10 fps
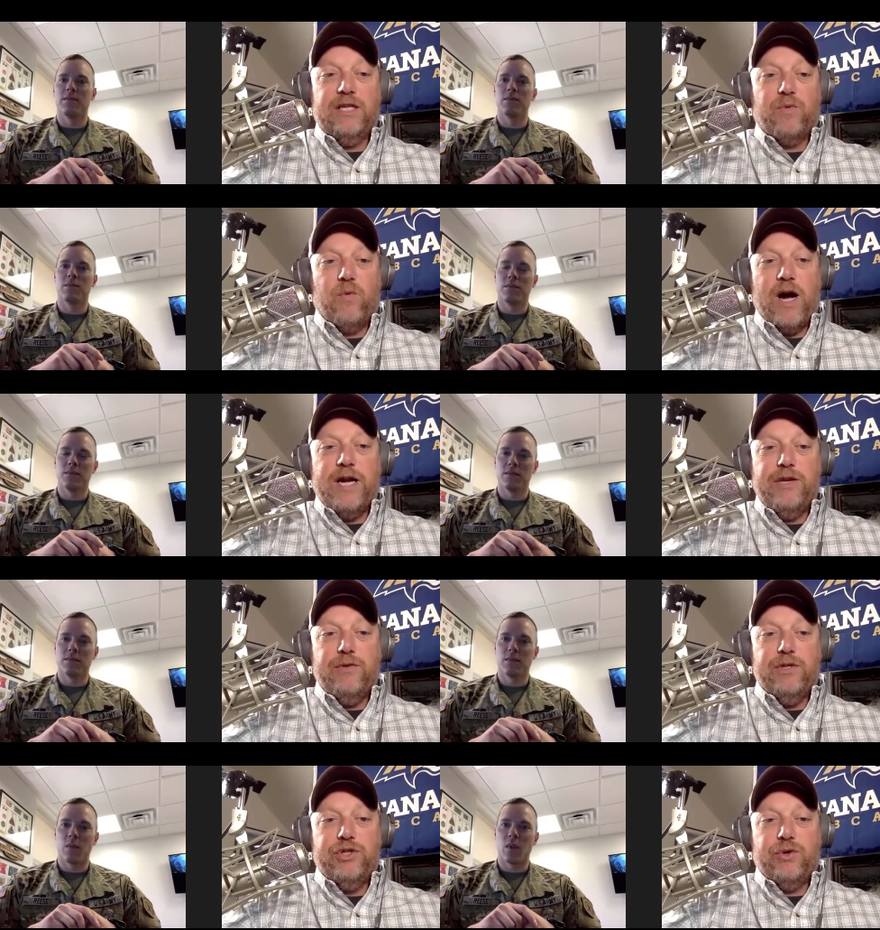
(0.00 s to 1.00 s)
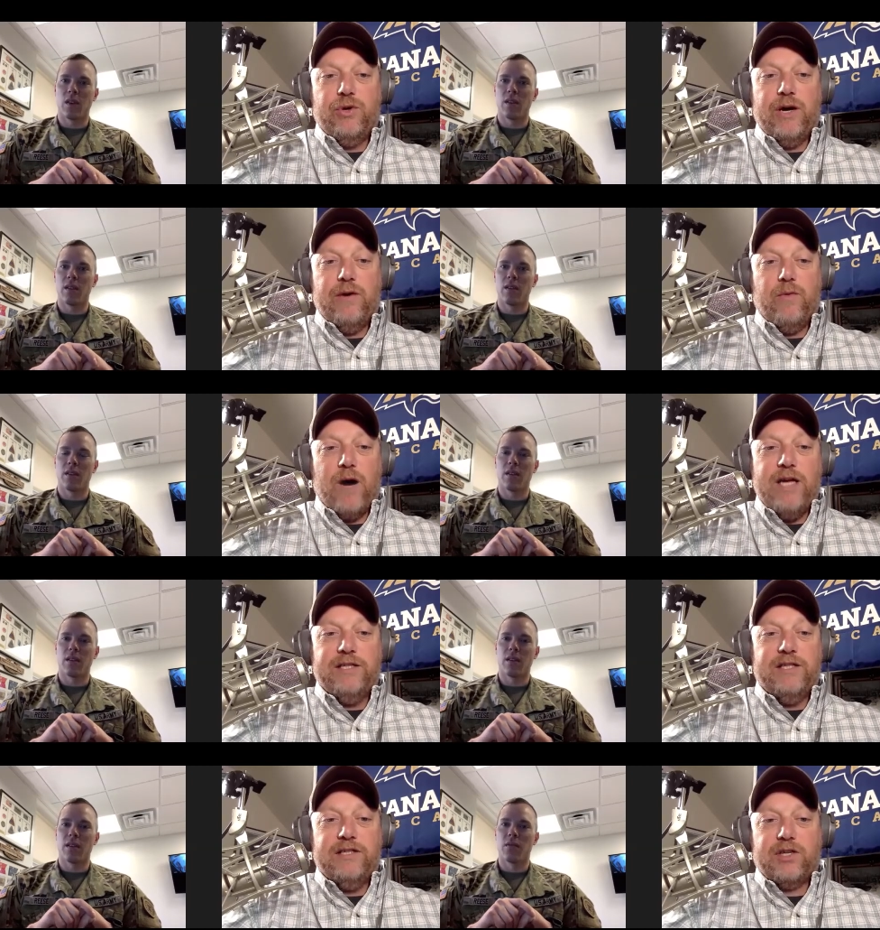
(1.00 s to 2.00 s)
Speaker 1: this. Why do you enjoy why
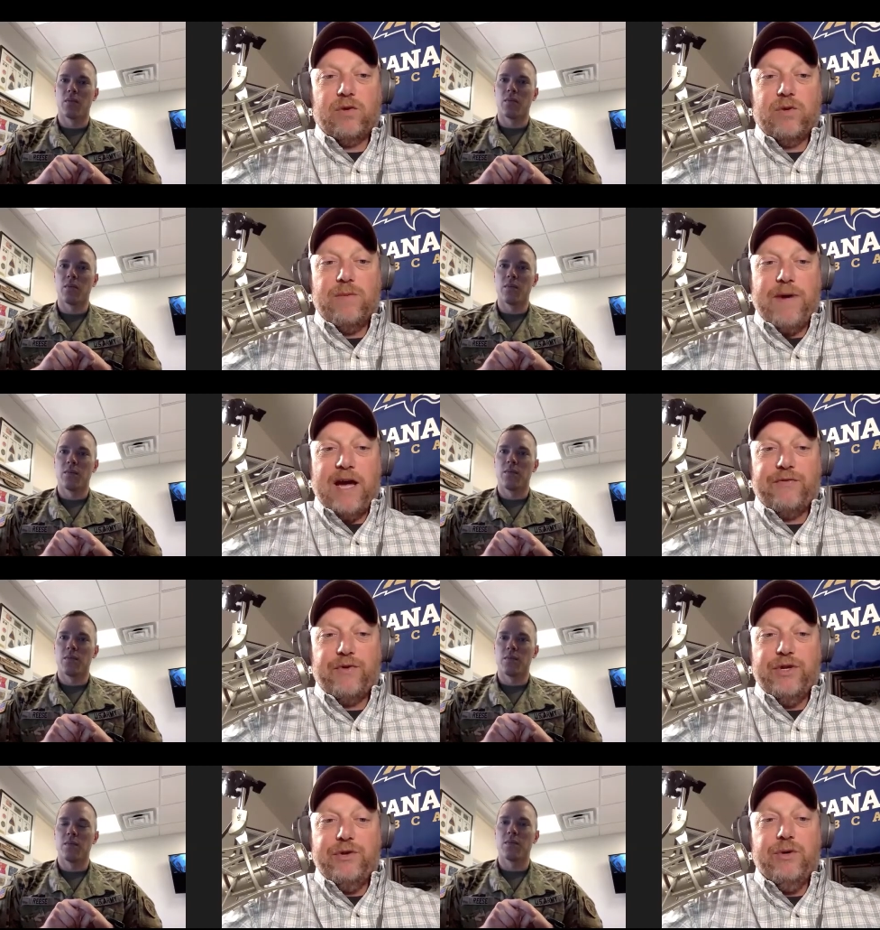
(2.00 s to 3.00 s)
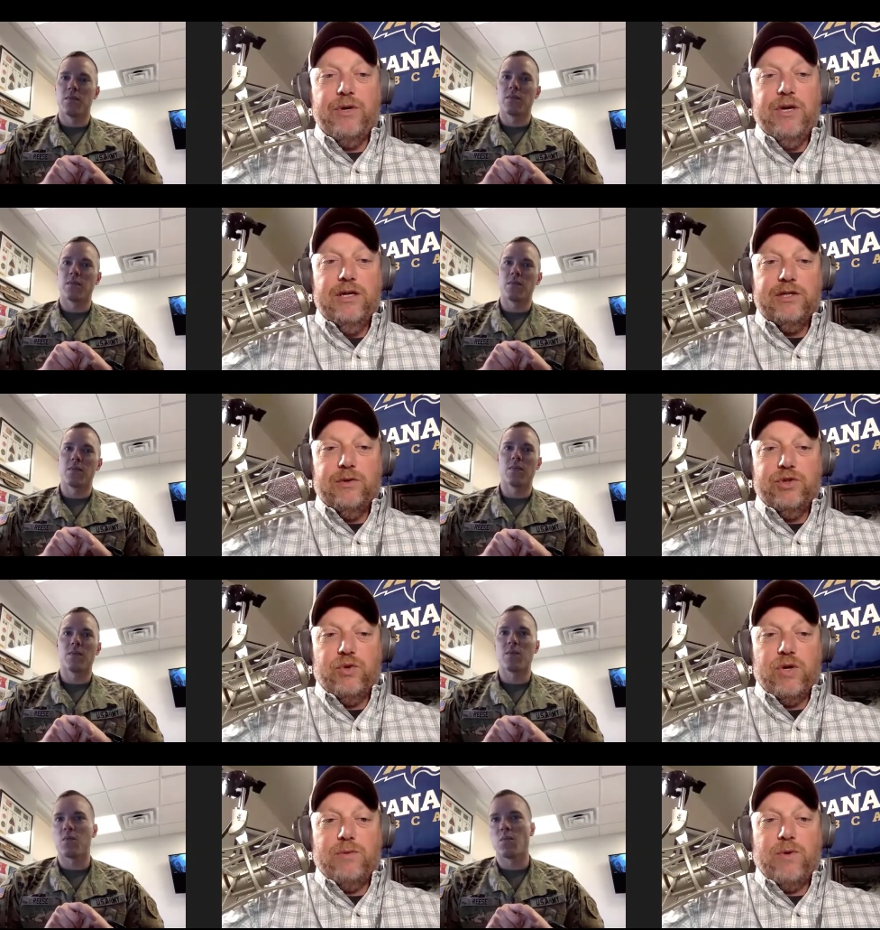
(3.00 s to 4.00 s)
is this career path for you so
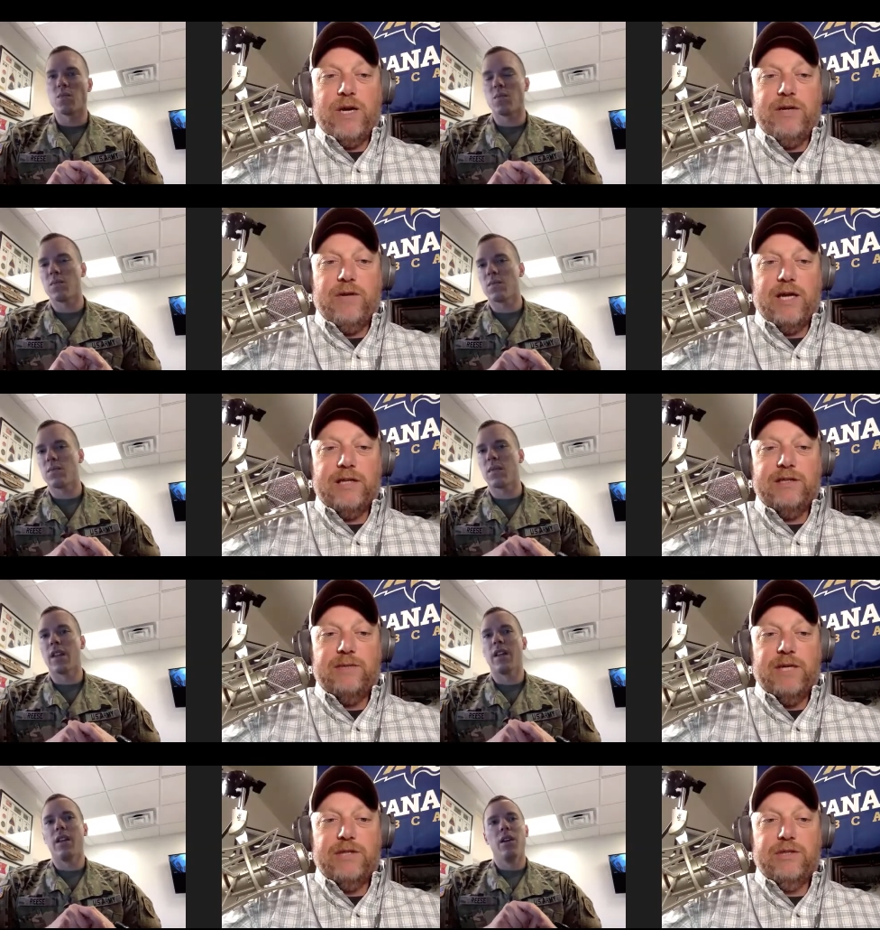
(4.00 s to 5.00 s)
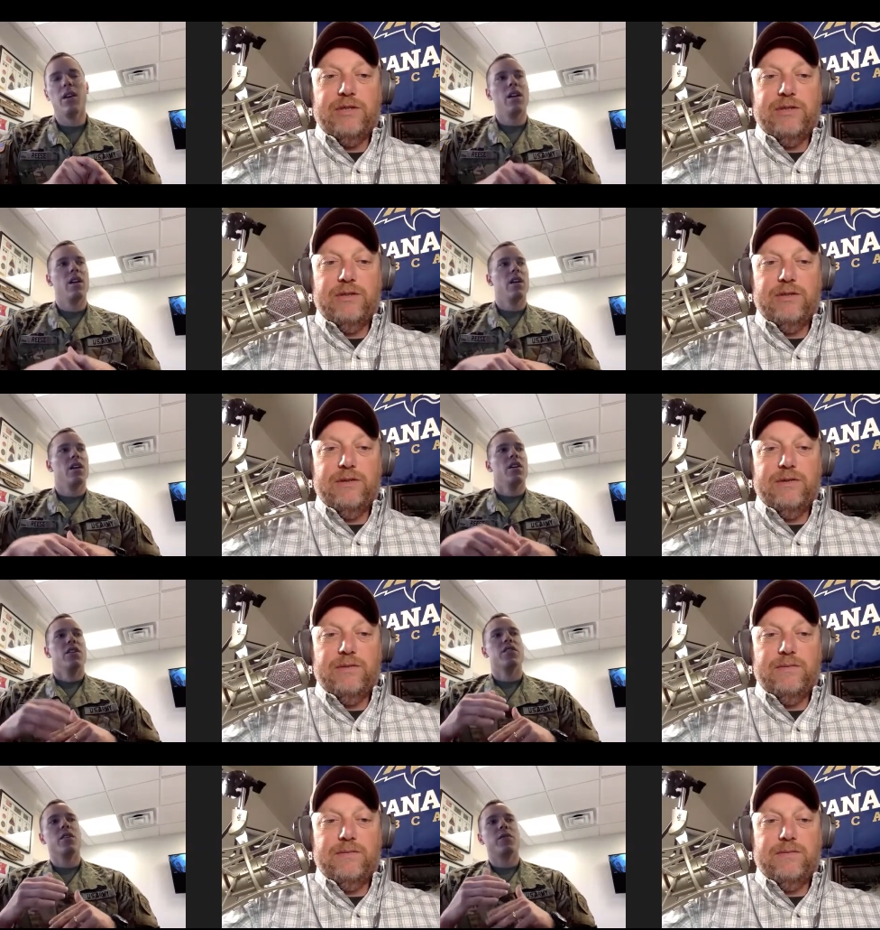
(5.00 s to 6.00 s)
enjoyable? Why do you like it so much?
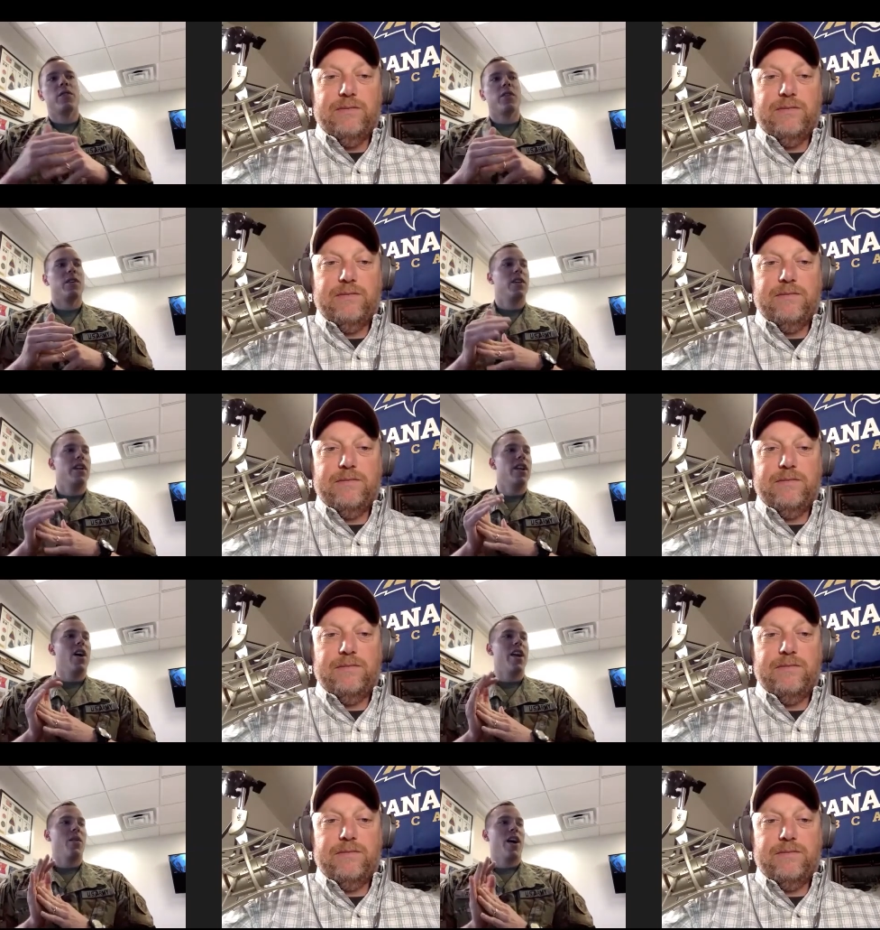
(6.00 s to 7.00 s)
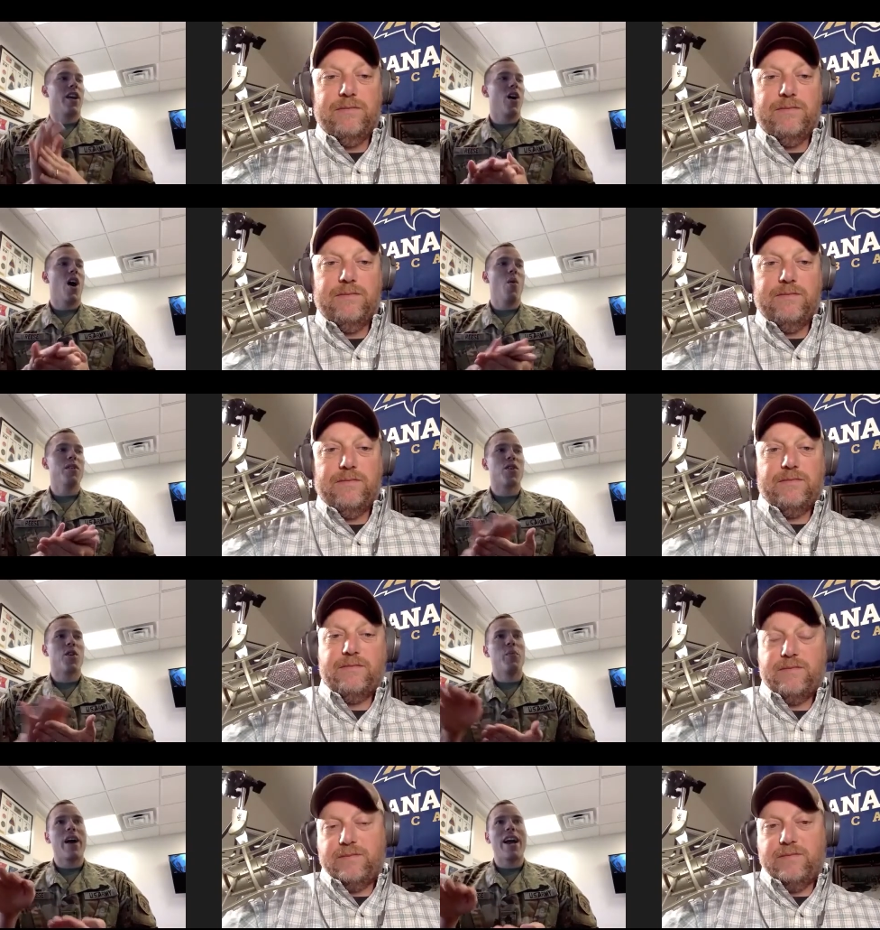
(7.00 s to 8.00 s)
Speaker 2: So for, you know, I, I
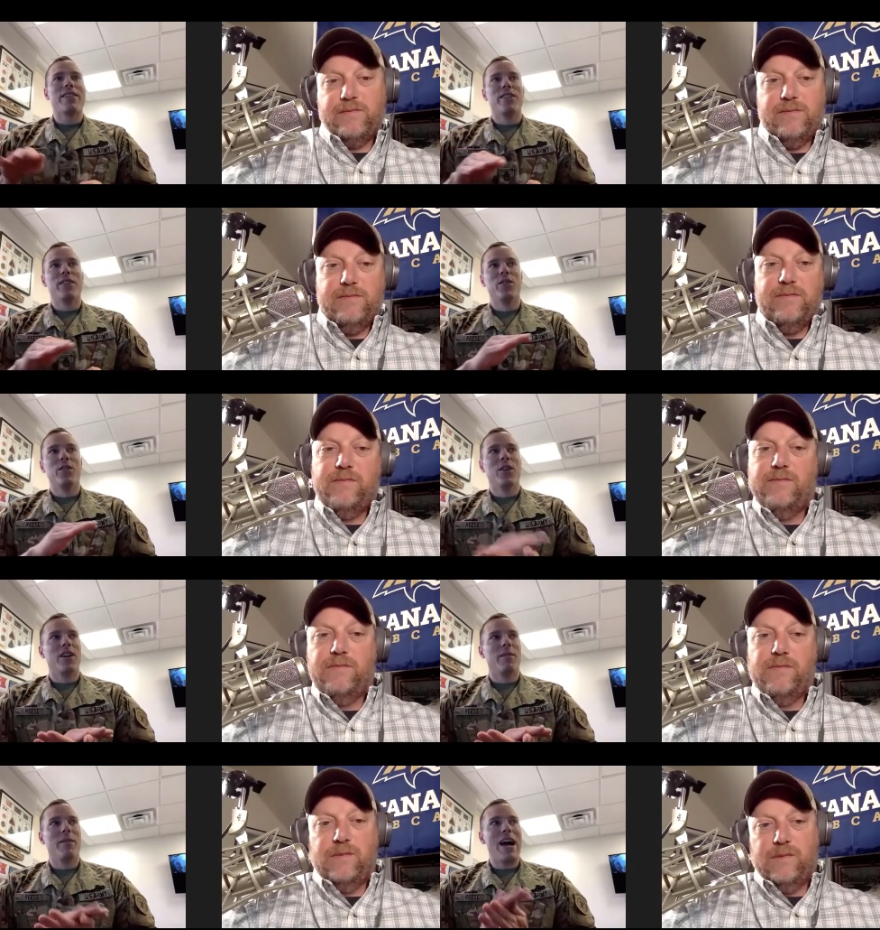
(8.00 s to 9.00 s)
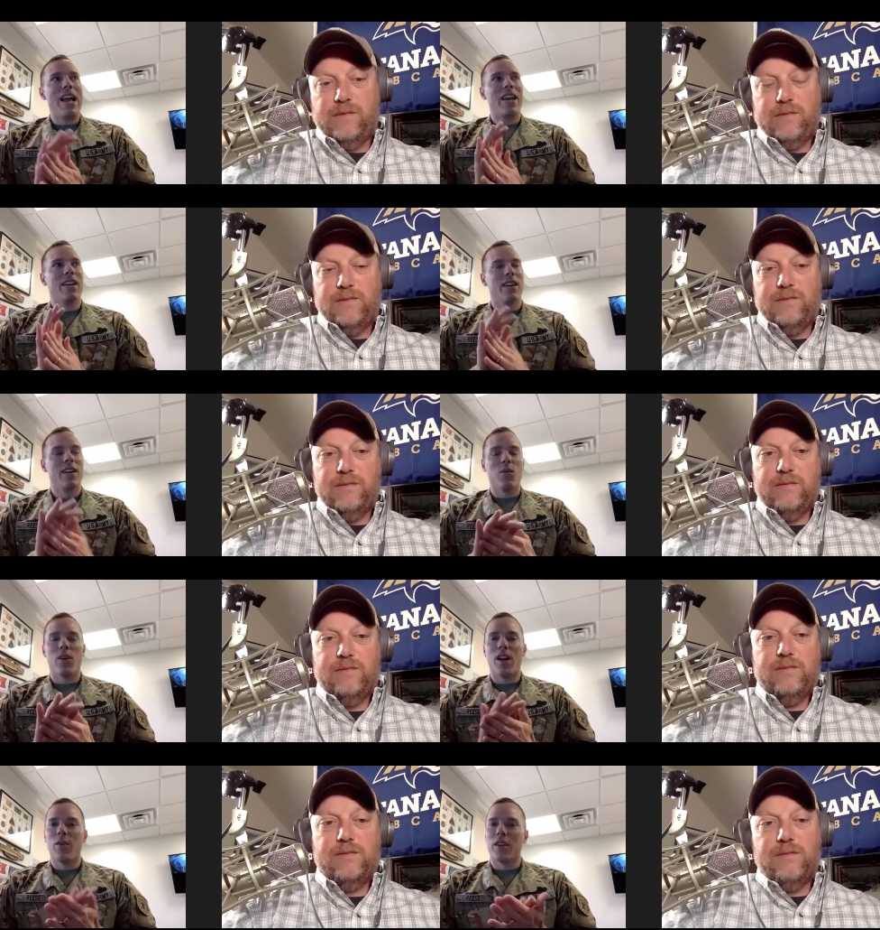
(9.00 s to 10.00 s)
always go back to uh, my
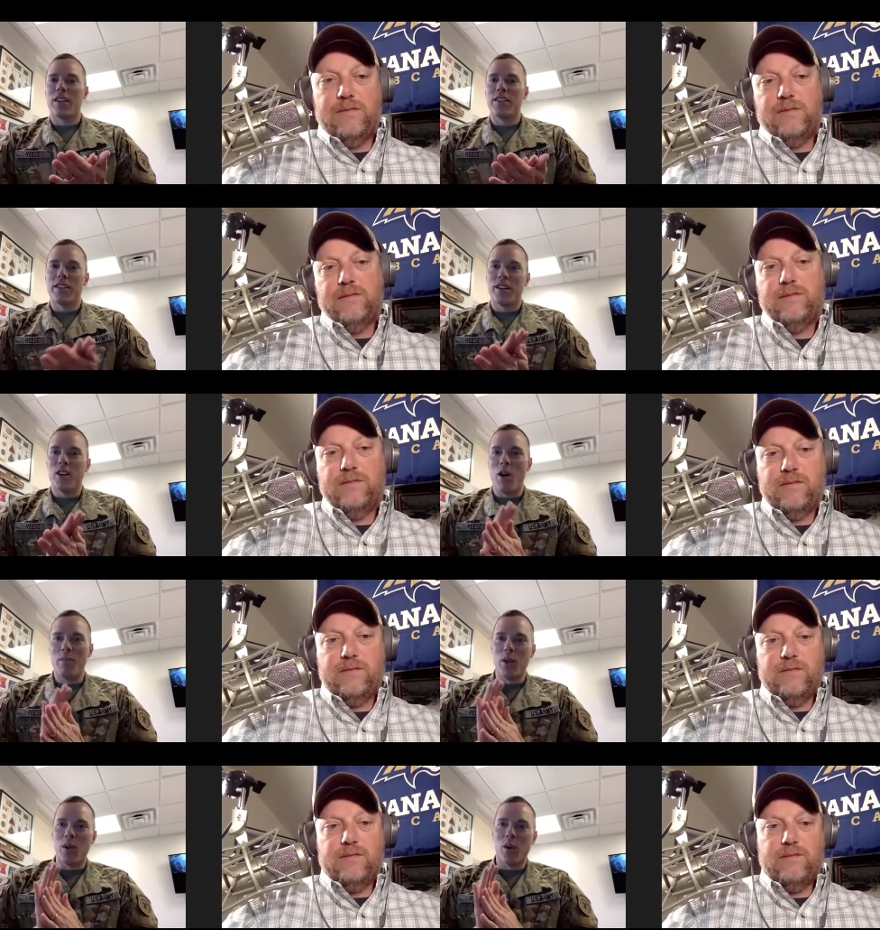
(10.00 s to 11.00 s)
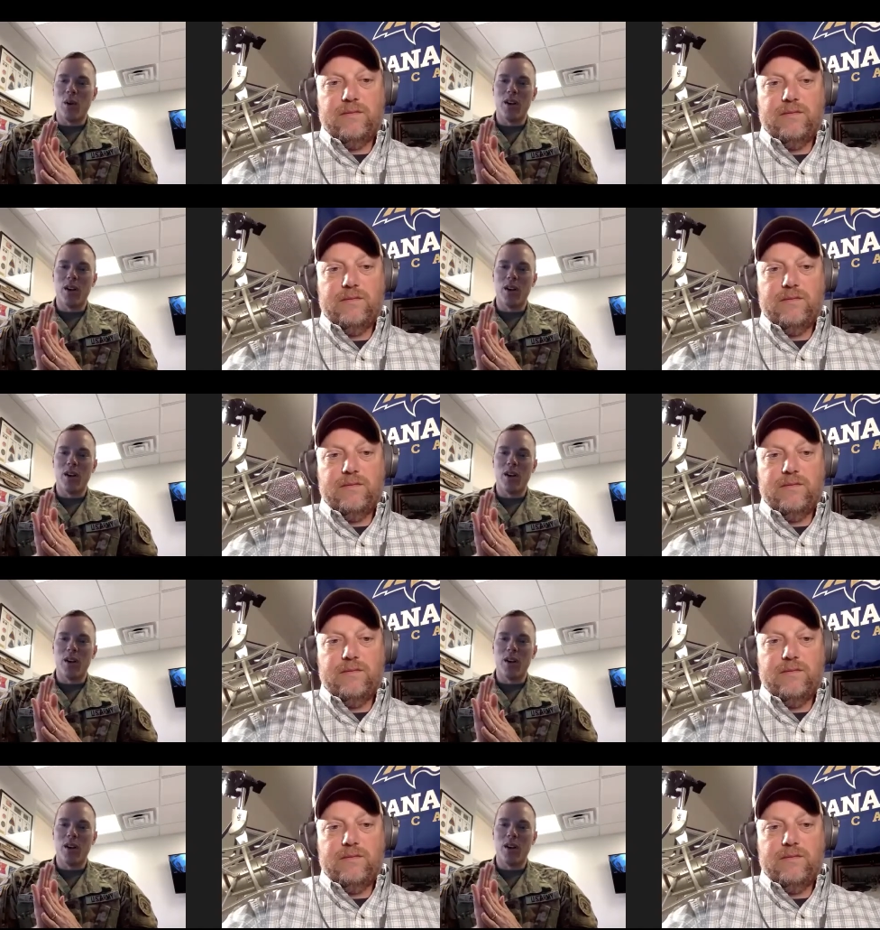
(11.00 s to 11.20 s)
what I would consider humble